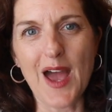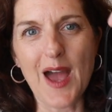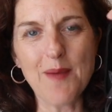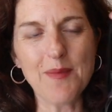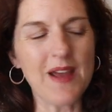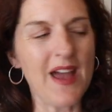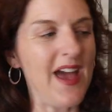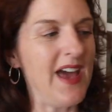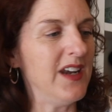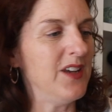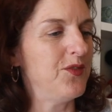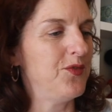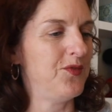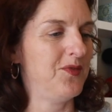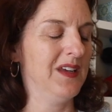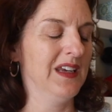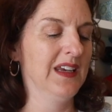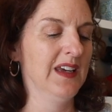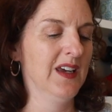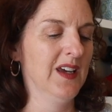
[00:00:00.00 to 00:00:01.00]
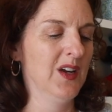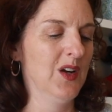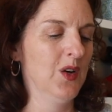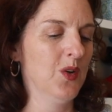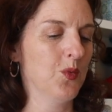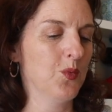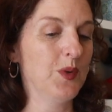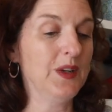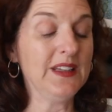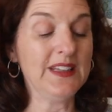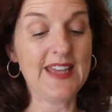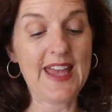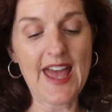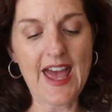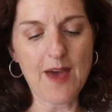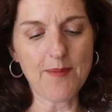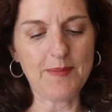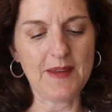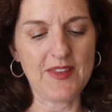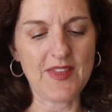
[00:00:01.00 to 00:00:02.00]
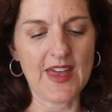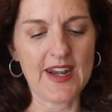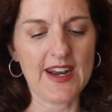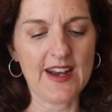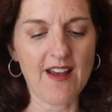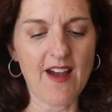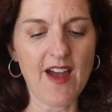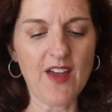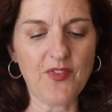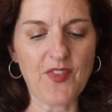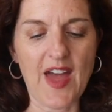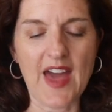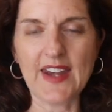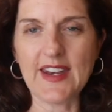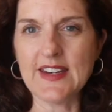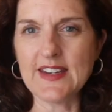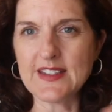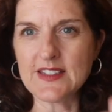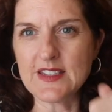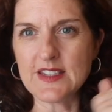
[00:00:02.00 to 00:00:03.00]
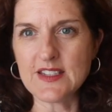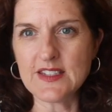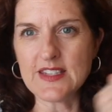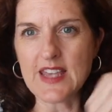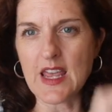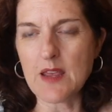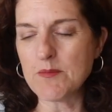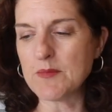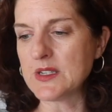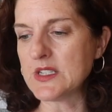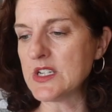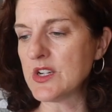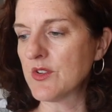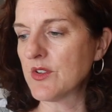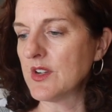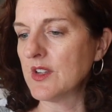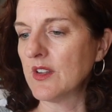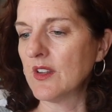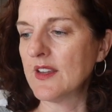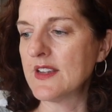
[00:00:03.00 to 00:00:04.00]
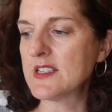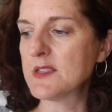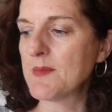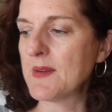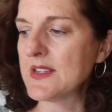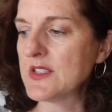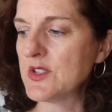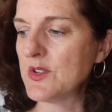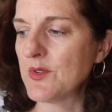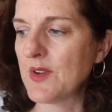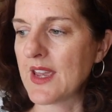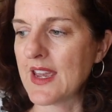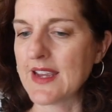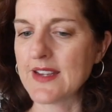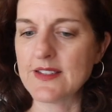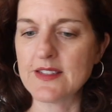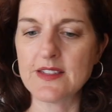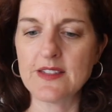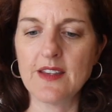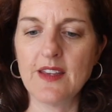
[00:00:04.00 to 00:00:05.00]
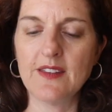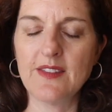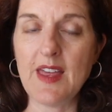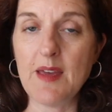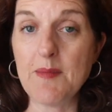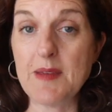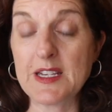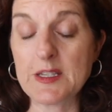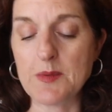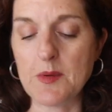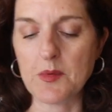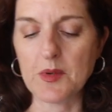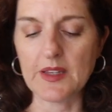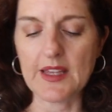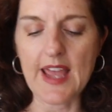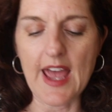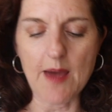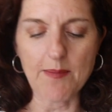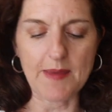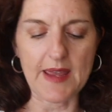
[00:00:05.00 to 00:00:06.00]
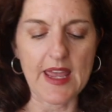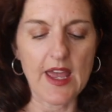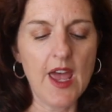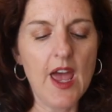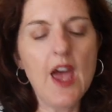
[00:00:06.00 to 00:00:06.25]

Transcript: I'm kind of really happy that I got that. And it's the same material as my suitcase. That makes me really happy.